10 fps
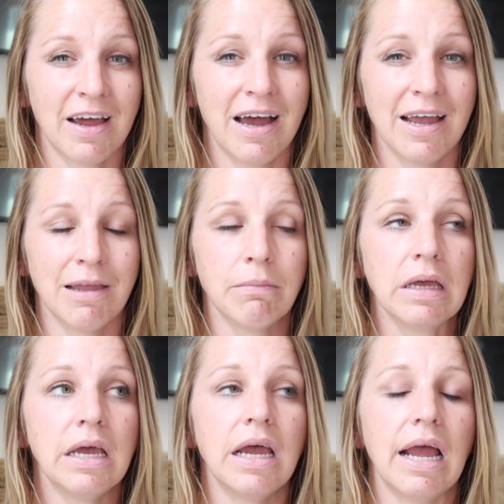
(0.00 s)
time
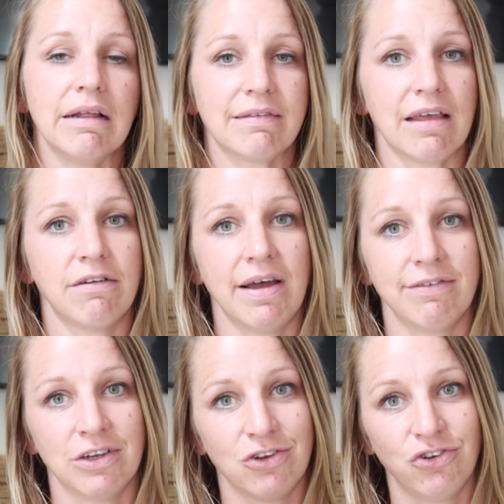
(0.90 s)
instead of
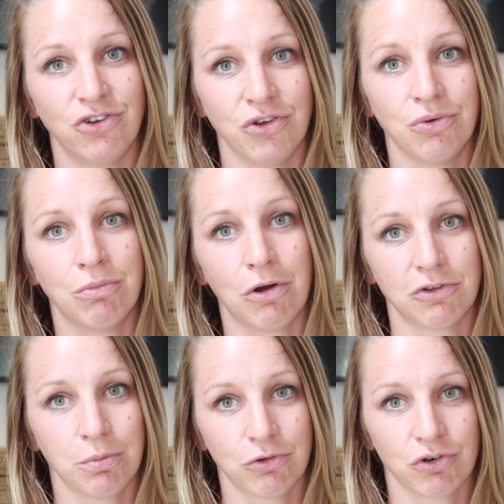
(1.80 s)
having to do
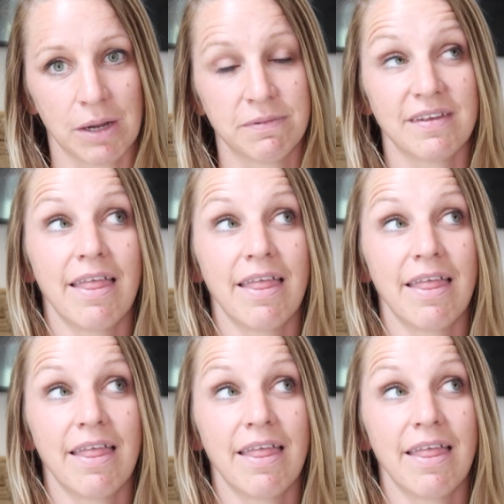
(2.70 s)
multiple trips.